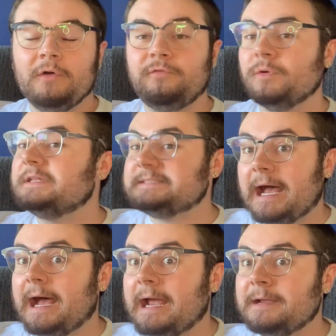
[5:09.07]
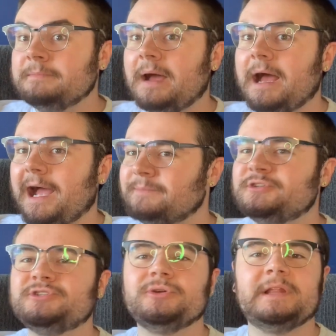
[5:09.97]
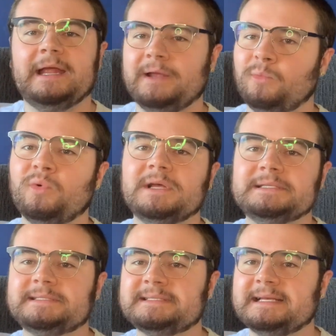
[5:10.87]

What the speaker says: For the time, I'm sure that it was